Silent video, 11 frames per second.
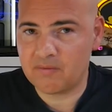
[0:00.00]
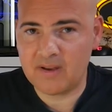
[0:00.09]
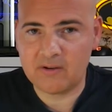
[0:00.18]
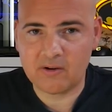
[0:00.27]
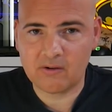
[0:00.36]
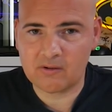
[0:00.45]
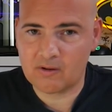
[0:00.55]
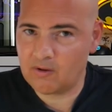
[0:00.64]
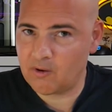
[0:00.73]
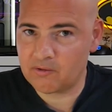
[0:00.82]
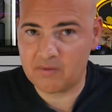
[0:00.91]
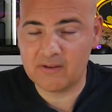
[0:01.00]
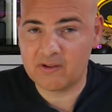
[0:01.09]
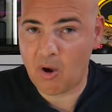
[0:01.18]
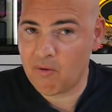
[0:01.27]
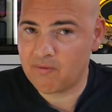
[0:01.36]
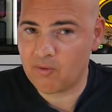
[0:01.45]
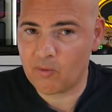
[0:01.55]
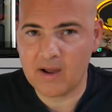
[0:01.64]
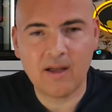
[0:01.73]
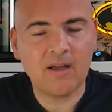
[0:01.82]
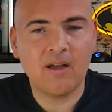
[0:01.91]
of features, lots of things going for
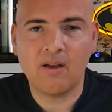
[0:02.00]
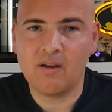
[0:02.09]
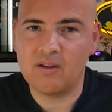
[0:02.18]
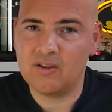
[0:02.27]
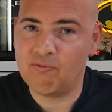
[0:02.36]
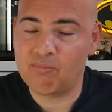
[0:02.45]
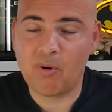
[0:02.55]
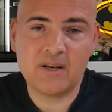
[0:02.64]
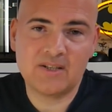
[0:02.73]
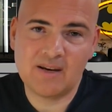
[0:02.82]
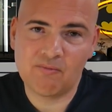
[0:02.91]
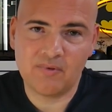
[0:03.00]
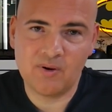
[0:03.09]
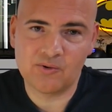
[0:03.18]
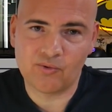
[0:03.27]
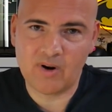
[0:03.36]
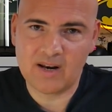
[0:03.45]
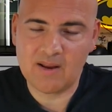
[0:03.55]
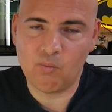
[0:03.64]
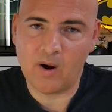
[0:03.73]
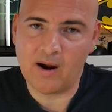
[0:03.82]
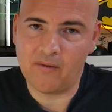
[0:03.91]
it. You've probably seen reviews already
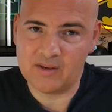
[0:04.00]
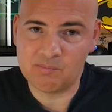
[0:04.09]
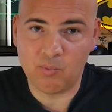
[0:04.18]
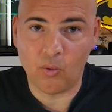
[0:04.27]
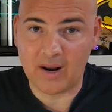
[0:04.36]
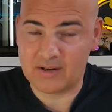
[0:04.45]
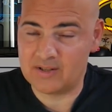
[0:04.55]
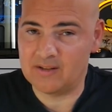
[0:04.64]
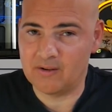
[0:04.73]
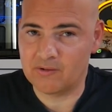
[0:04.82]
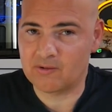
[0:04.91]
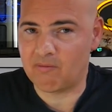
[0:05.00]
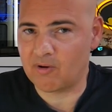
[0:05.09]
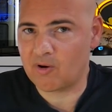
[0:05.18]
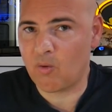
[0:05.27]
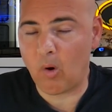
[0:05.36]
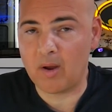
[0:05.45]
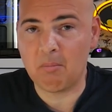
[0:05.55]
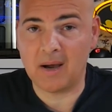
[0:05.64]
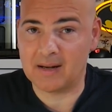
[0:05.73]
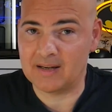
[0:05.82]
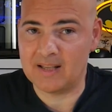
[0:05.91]
where this board actually does suffer quite
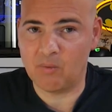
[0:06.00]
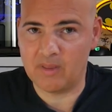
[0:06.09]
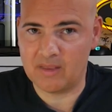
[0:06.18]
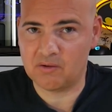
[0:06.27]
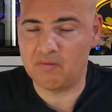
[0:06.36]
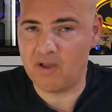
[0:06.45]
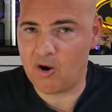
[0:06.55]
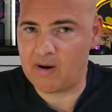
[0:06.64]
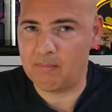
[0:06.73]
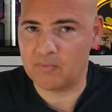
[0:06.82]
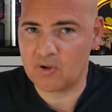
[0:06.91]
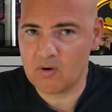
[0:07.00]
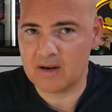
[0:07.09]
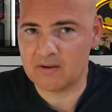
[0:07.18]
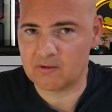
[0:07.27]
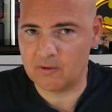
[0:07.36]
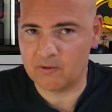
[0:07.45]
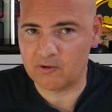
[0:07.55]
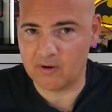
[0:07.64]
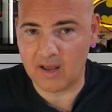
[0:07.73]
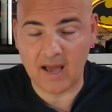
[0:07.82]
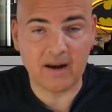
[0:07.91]
badly with its VRM cooling
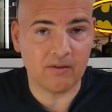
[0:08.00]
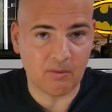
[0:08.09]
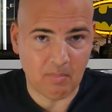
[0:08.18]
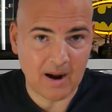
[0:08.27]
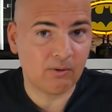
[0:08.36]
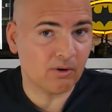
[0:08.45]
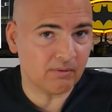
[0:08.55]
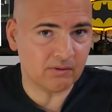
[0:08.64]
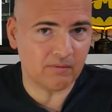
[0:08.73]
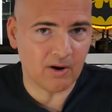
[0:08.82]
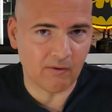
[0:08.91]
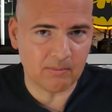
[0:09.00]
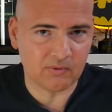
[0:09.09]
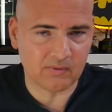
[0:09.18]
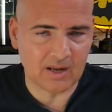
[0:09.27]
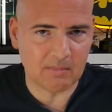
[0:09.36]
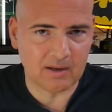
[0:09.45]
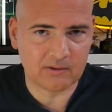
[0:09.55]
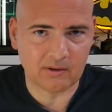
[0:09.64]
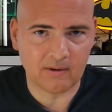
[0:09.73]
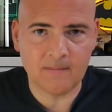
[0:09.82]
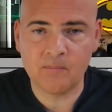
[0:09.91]
solution and the power of its VRMs for that
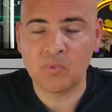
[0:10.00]
matter.